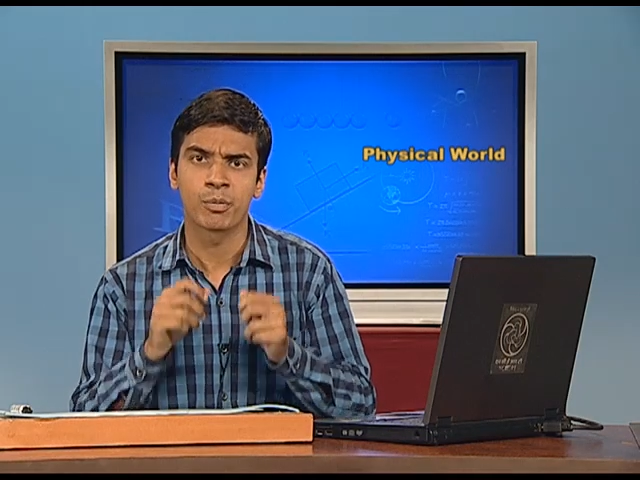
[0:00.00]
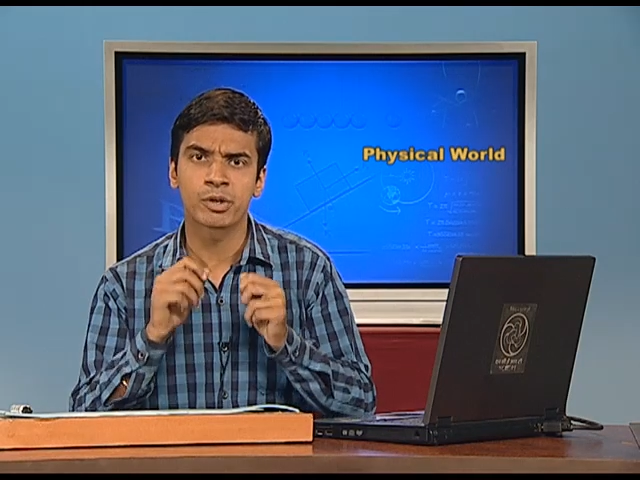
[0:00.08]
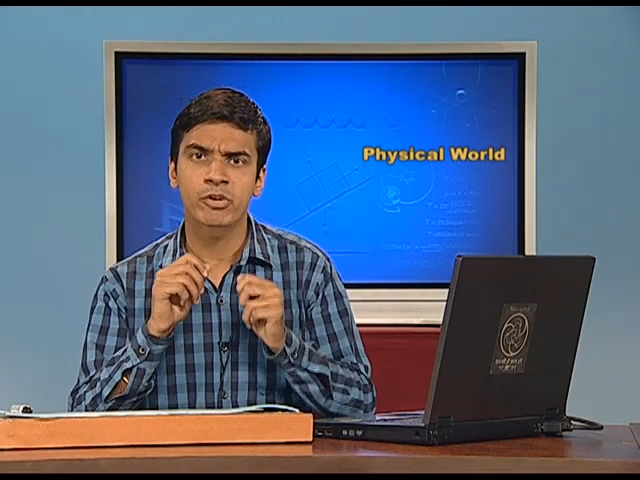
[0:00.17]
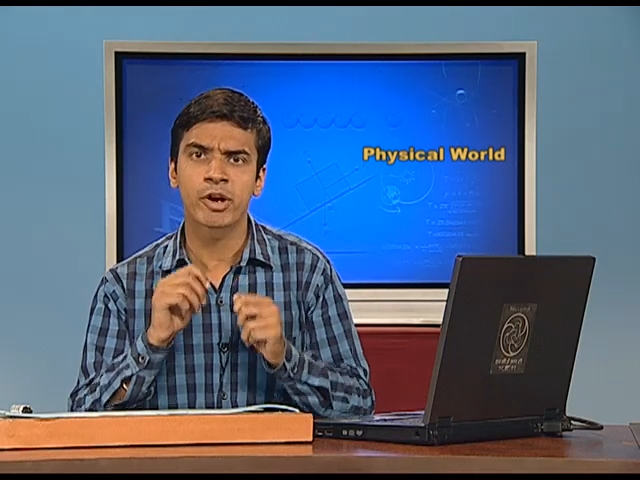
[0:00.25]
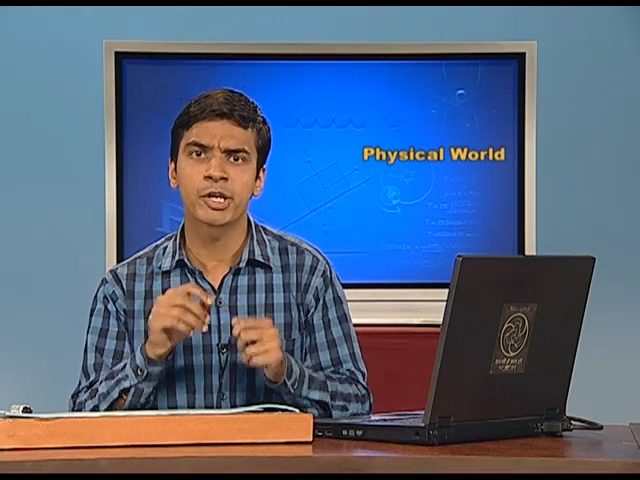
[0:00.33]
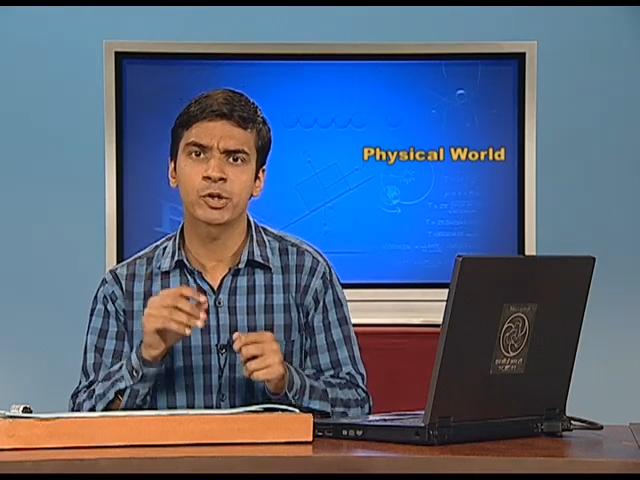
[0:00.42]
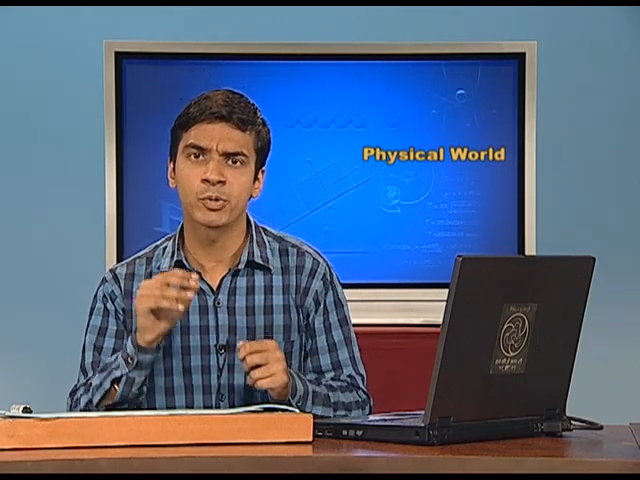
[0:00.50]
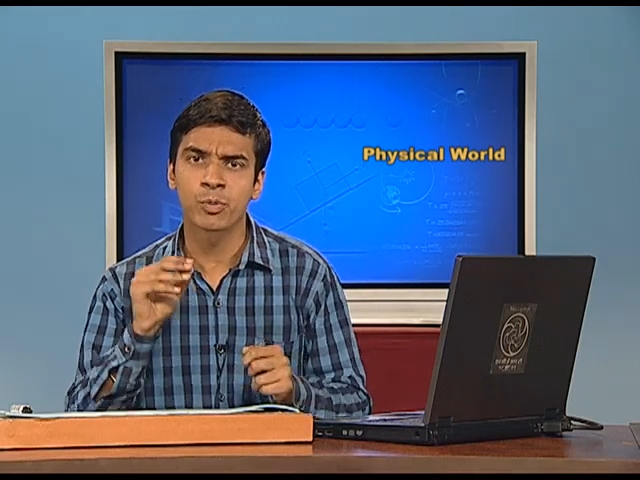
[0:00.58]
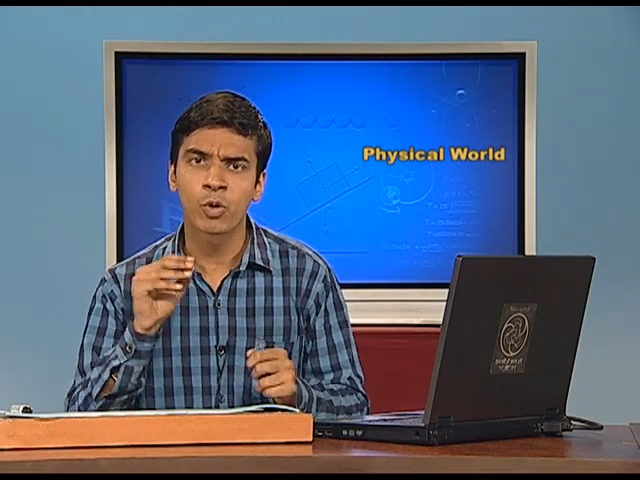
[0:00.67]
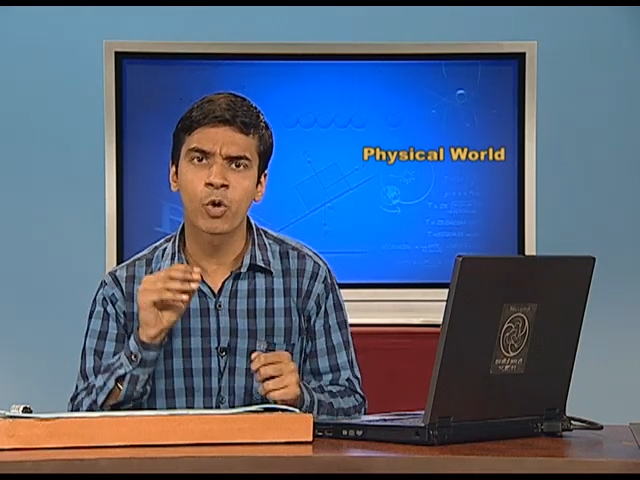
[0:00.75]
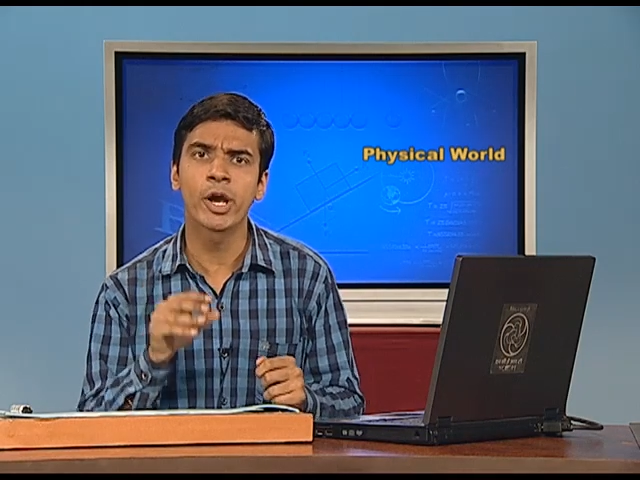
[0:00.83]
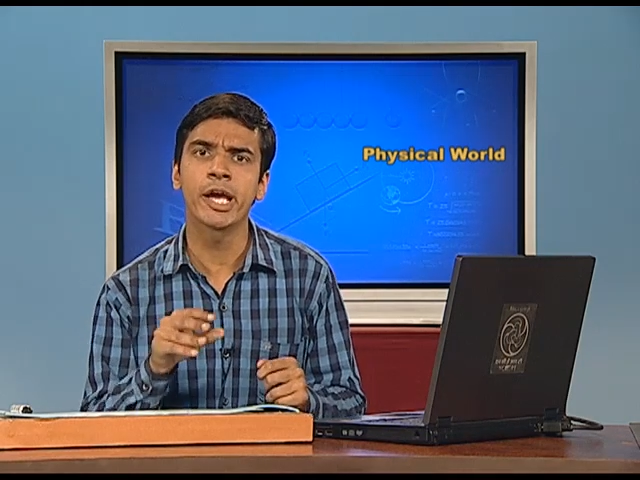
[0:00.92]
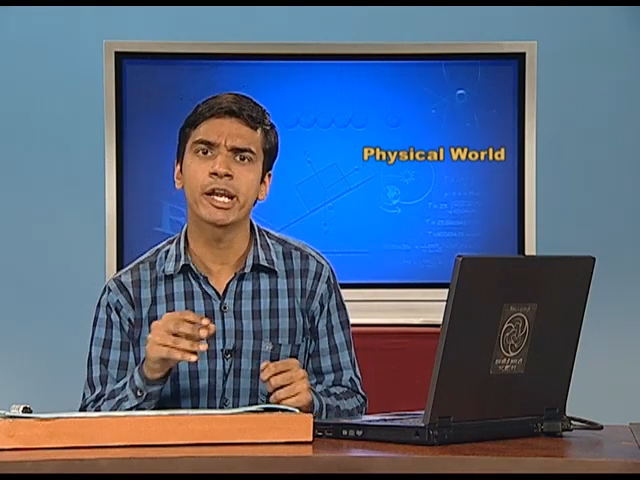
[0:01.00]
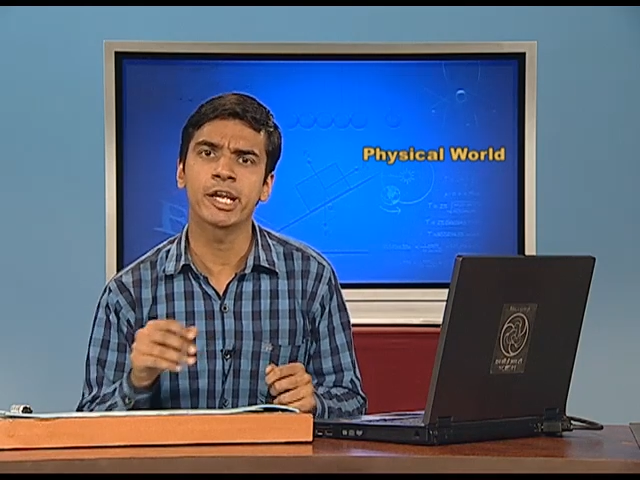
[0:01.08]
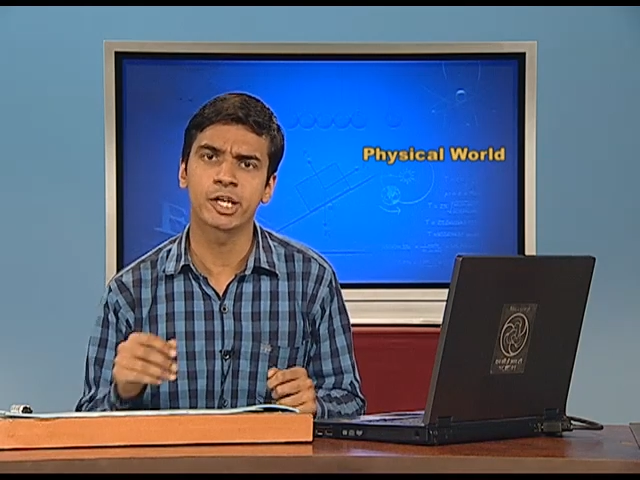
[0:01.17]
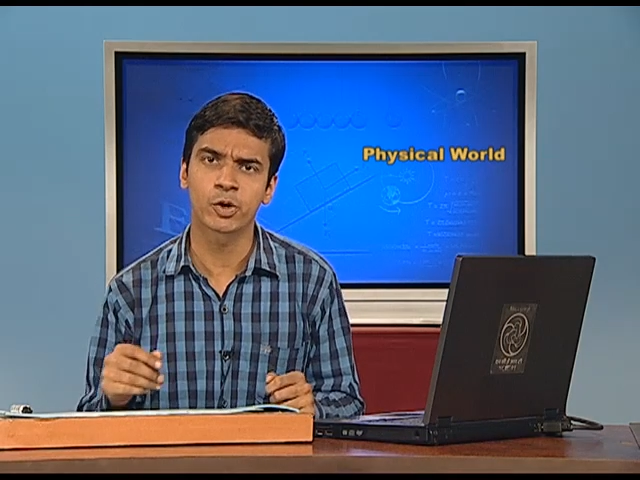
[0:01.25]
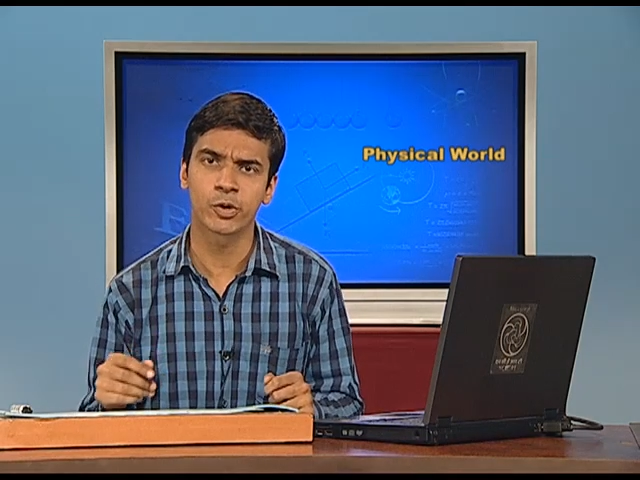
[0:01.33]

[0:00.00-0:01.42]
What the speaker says: trying to blow air into